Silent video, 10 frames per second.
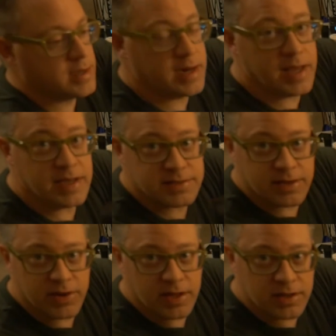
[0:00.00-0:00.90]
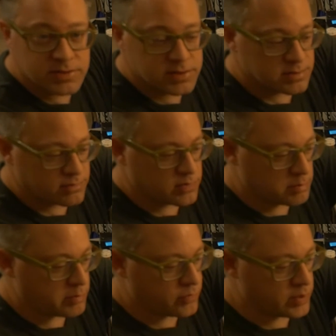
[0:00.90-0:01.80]
an A7S
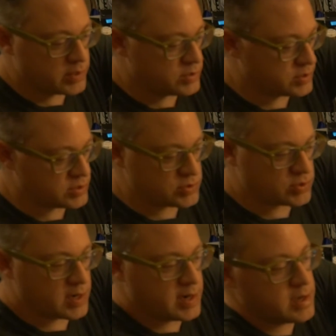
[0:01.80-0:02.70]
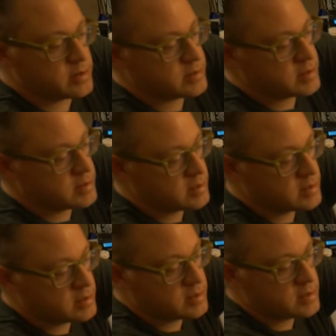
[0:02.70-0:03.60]
from a friend just to try out.
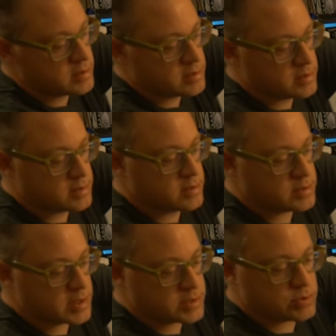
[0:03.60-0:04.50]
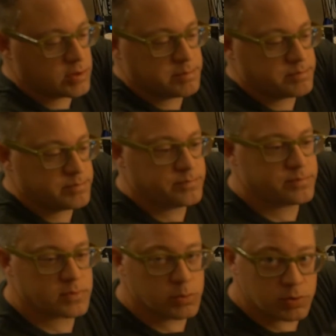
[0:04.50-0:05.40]
Thanks, Trip,
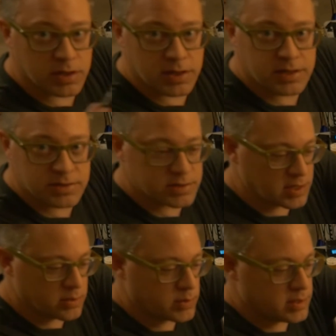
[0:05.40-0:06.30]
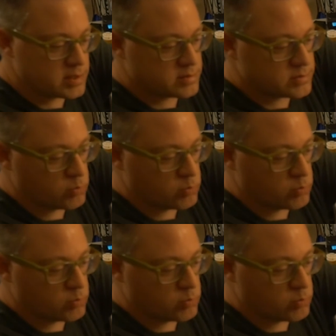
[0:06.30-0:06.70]
with a lens to go with it.